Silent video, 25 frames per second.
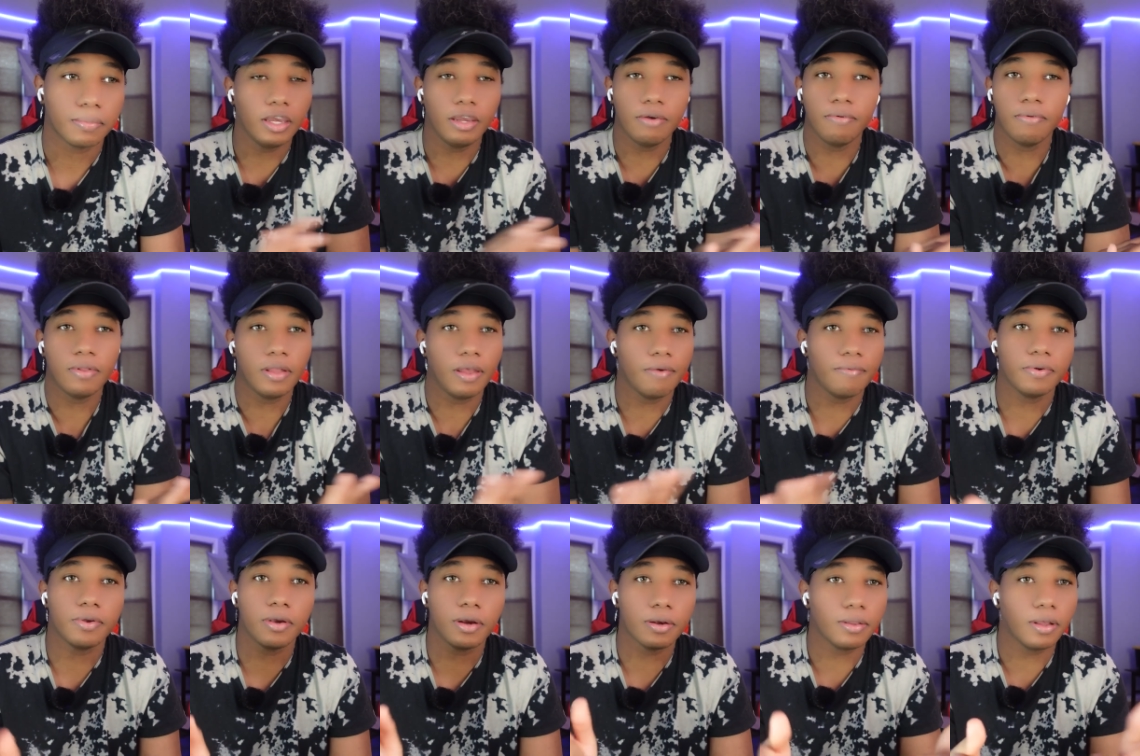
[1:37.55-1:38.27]
Even
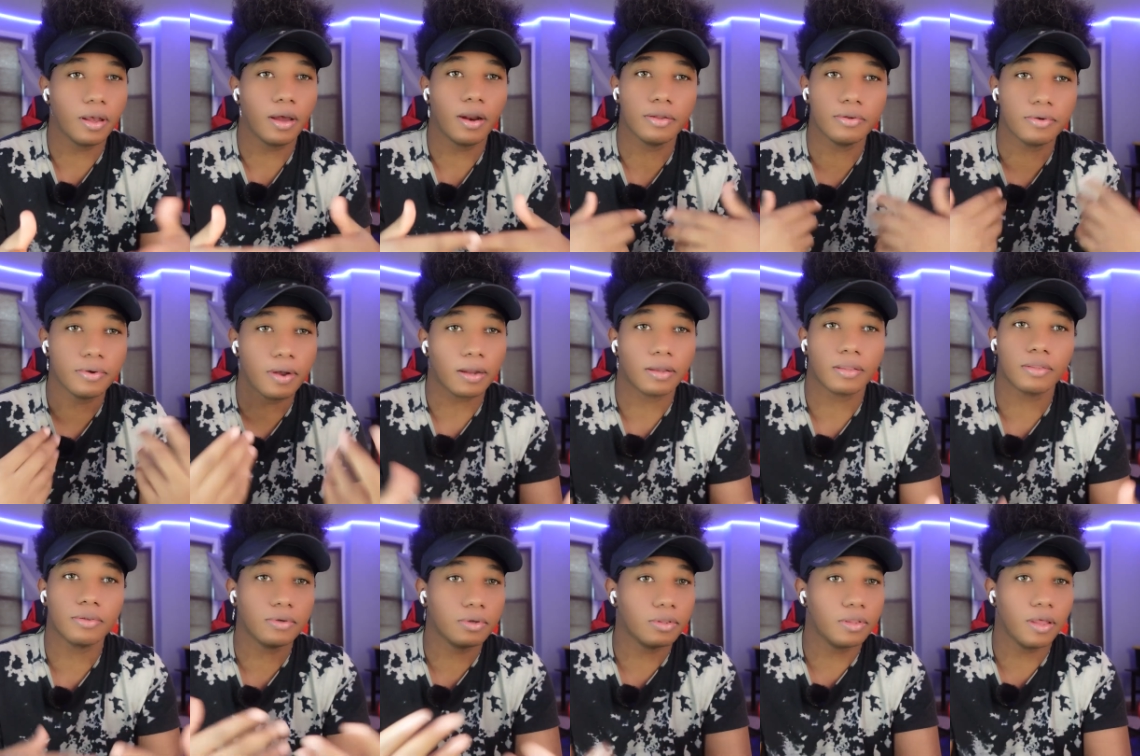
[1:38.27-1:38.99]
if you're not
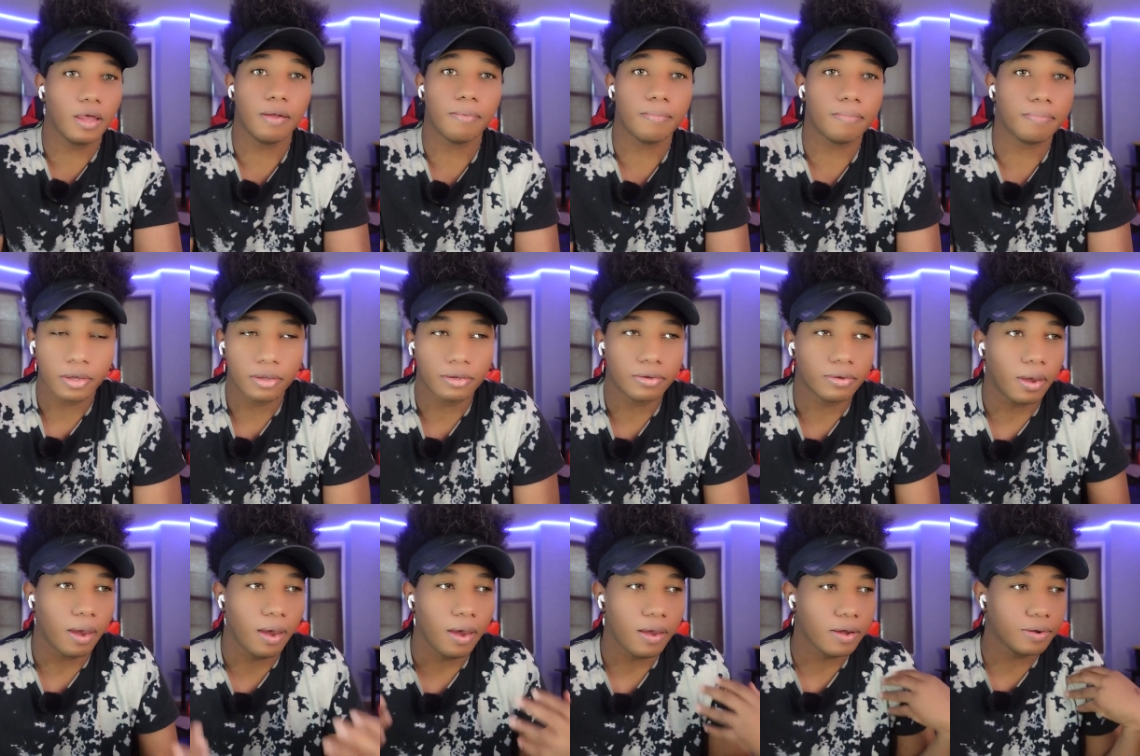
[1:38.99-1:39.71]
attracted to them.
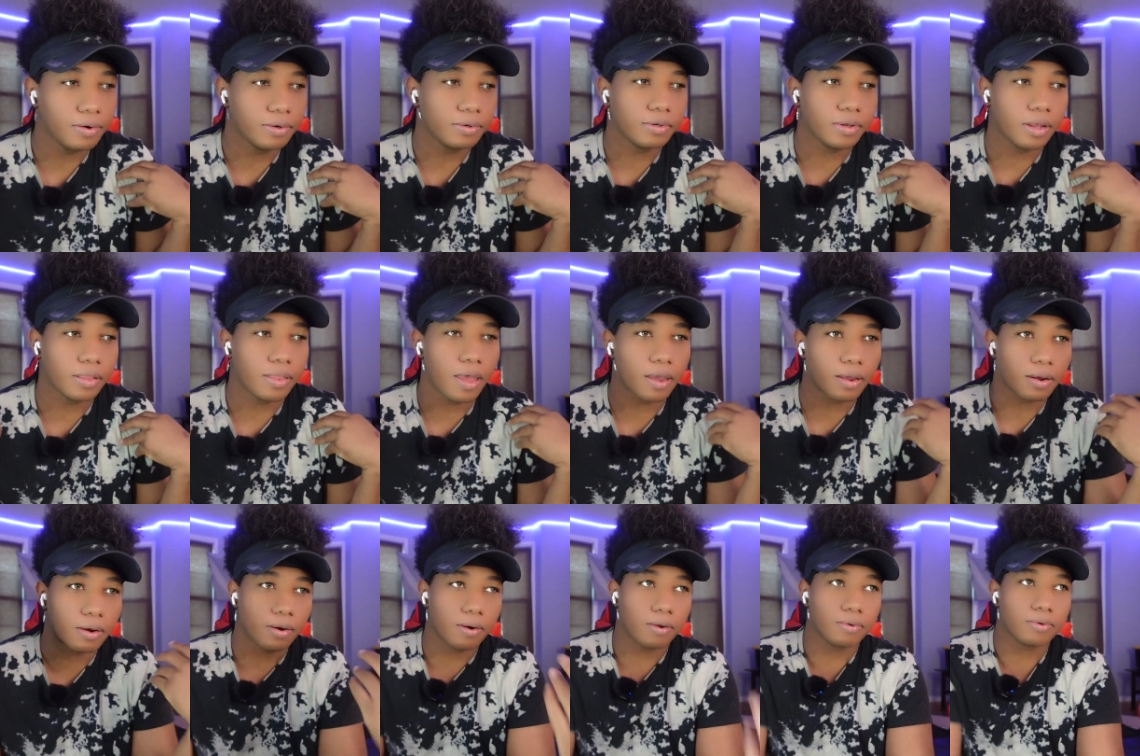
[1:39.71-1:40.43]
Because I understand
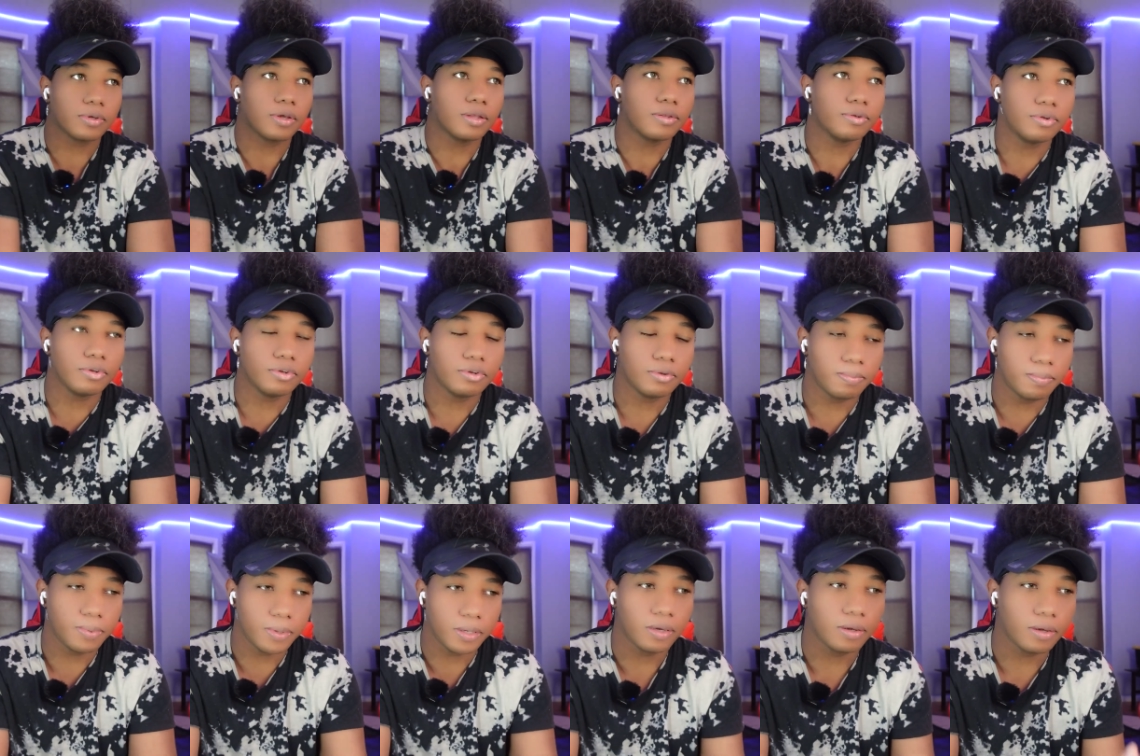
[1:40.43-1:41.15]
that girls can
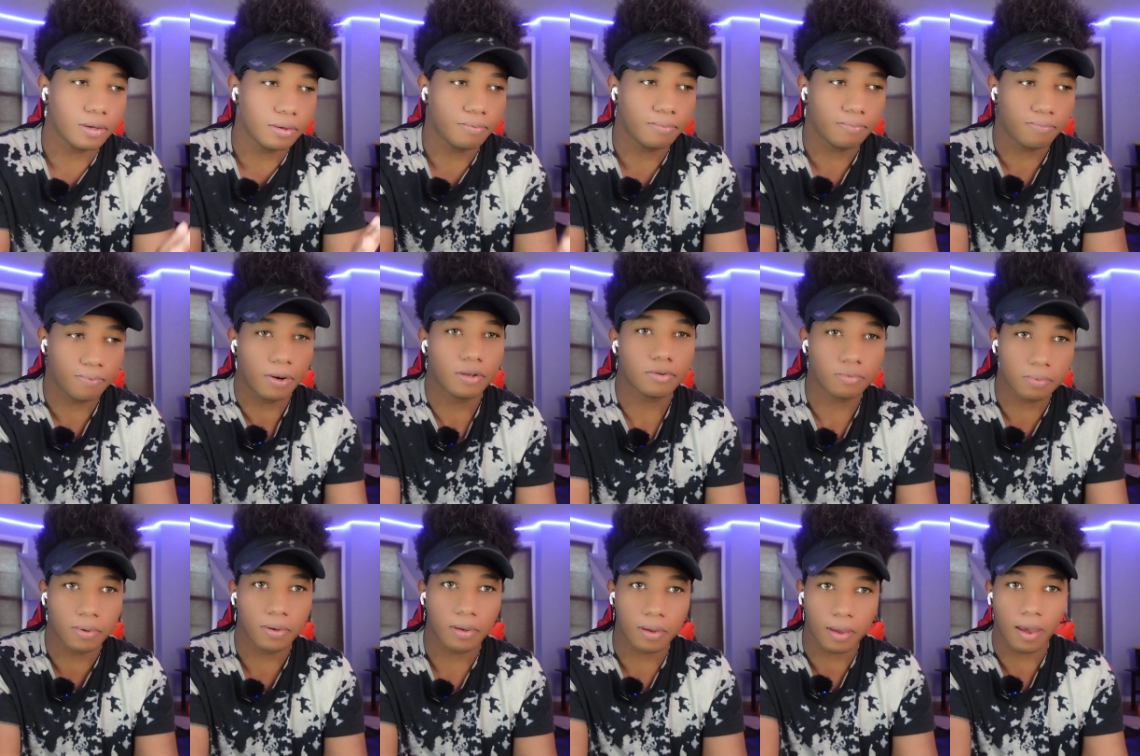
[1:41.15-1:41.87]
just be
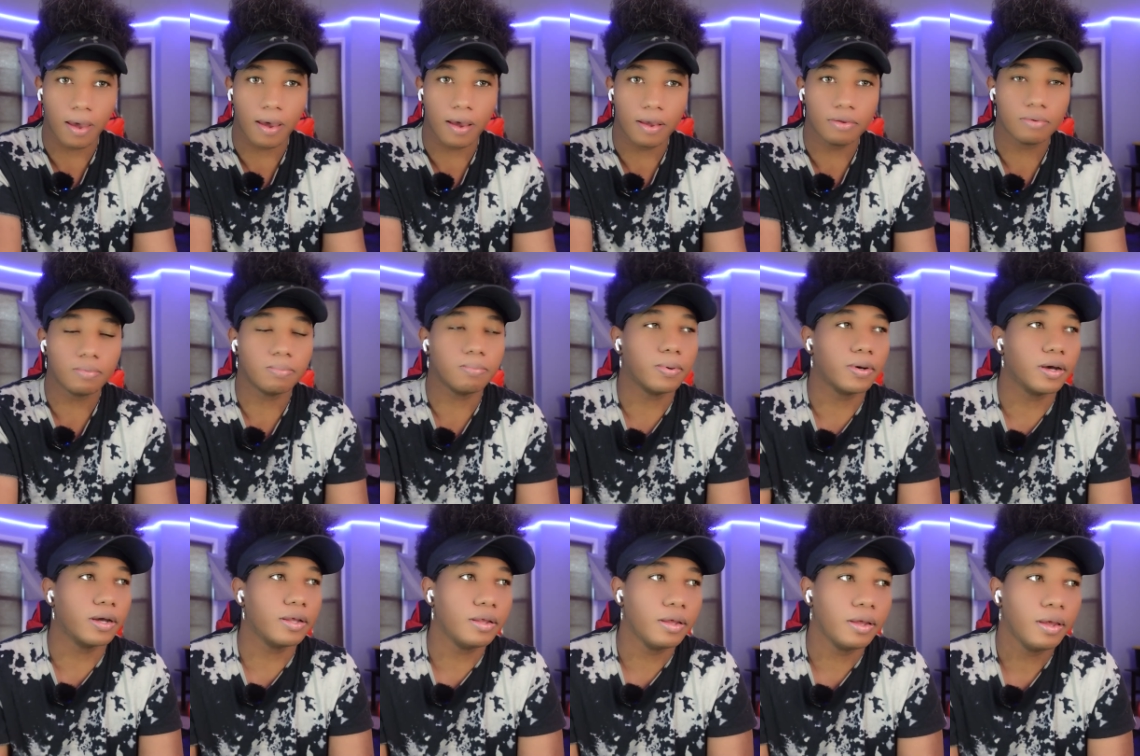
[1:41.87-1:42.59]
friends with guys,
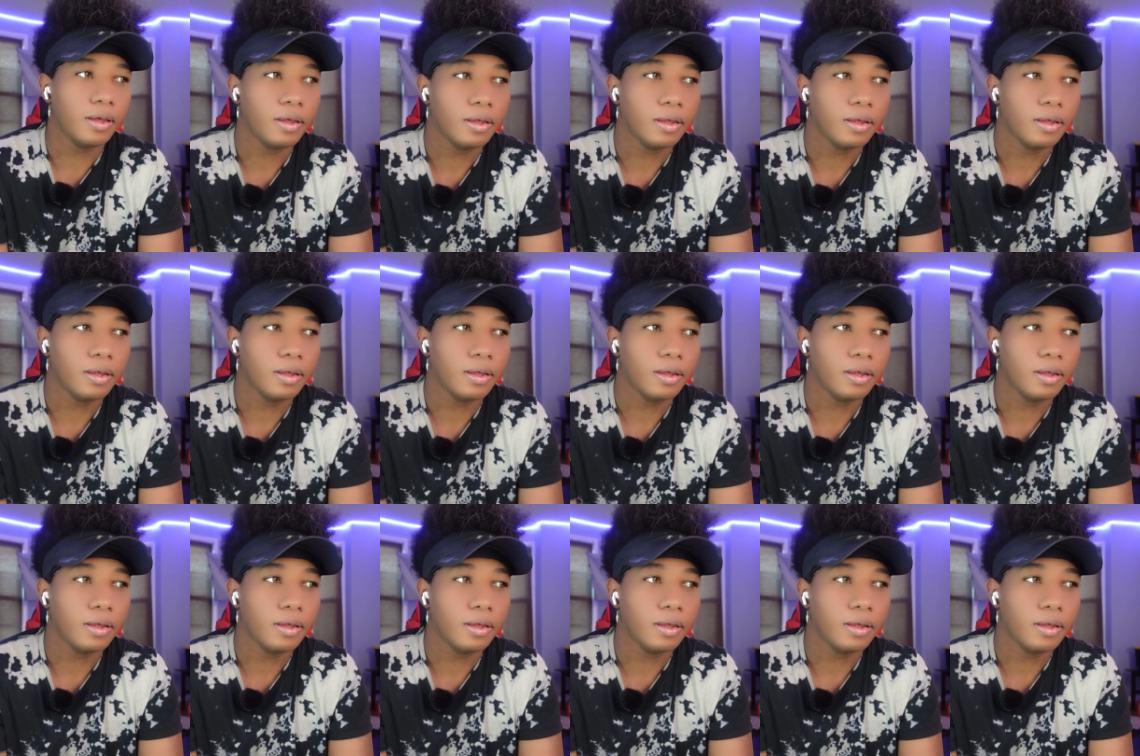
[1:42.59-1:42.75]
but